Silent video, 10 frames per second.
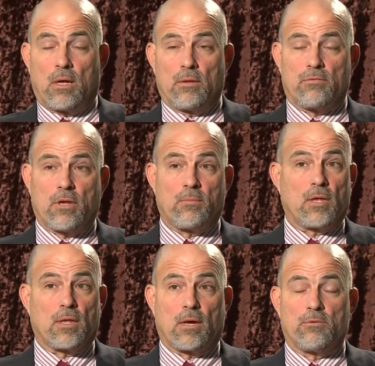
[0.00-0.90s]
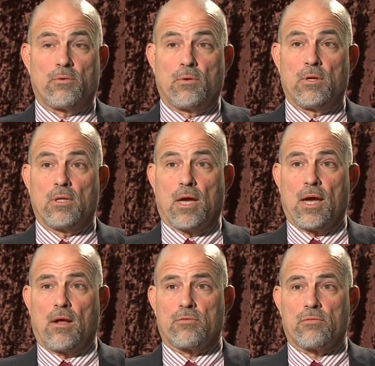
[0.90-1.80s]
uh, the same thing that I was doing in the
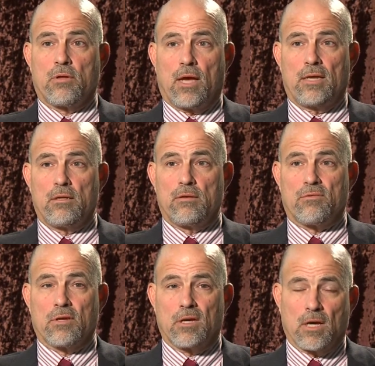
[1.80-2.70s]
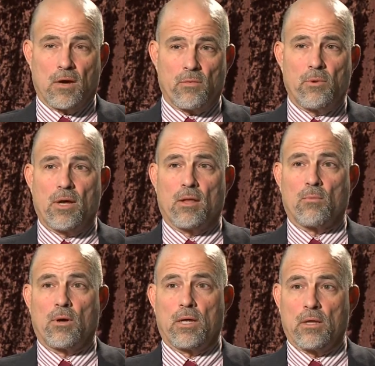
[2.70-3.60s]
House. The idea is to get government out of
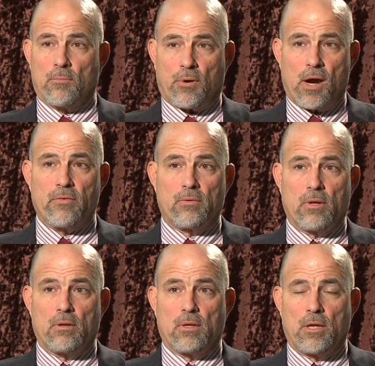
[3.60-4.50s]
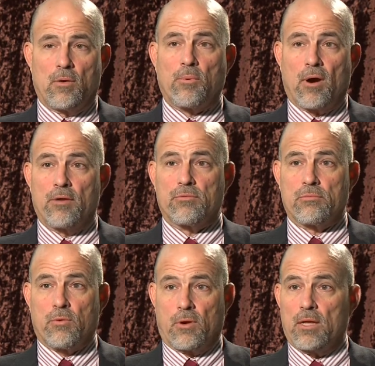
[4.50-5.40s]
the way, let private
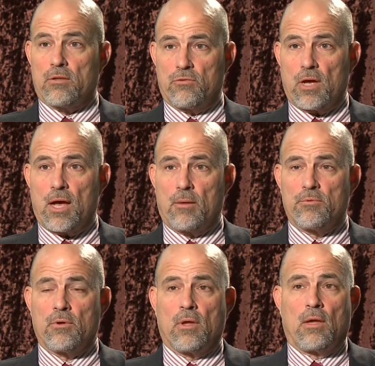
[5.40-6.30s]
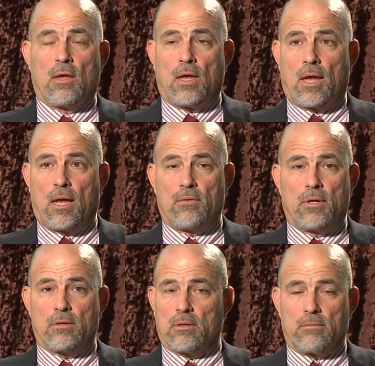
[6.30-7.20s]
enterprise create the jobs, and
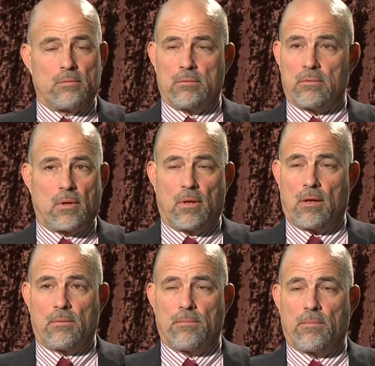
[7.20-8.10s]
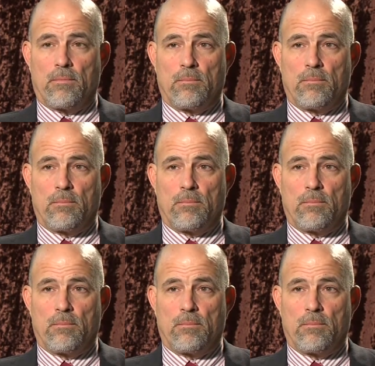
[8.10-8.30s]
then, um,